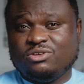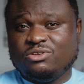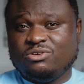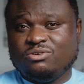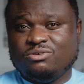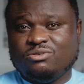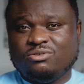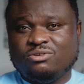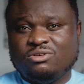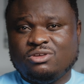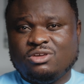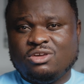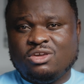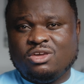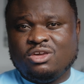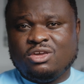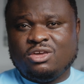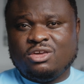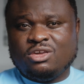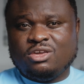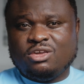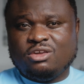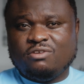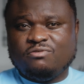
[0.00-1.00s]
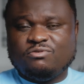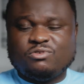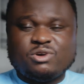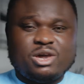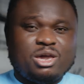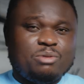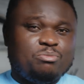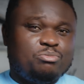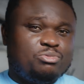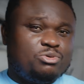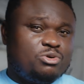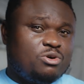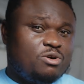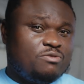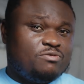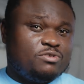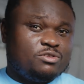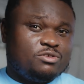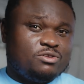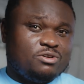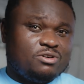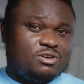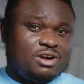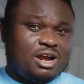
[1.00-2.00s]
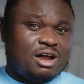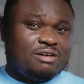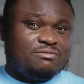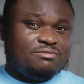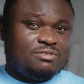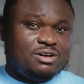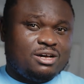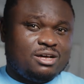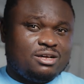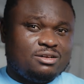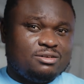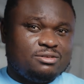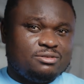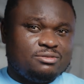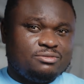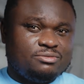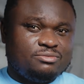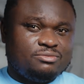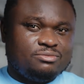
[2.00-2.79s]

for you. If you're a pro photographer